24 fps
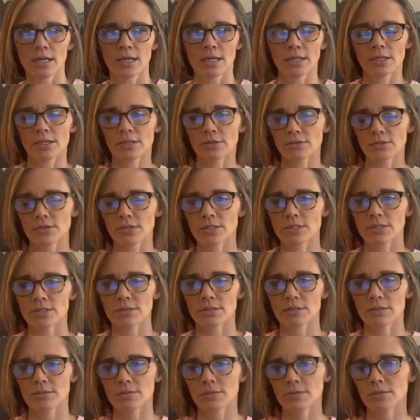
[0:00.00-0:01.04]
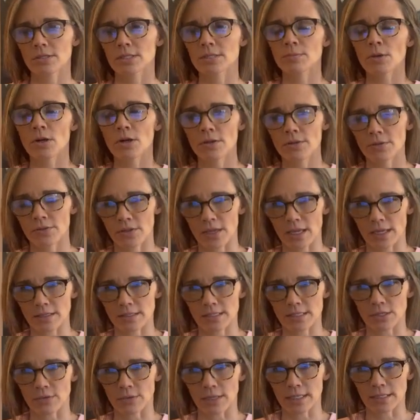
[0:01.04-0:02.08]
you know, small things
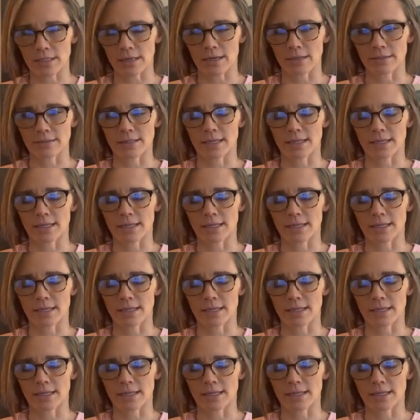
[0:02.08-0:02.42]
going on.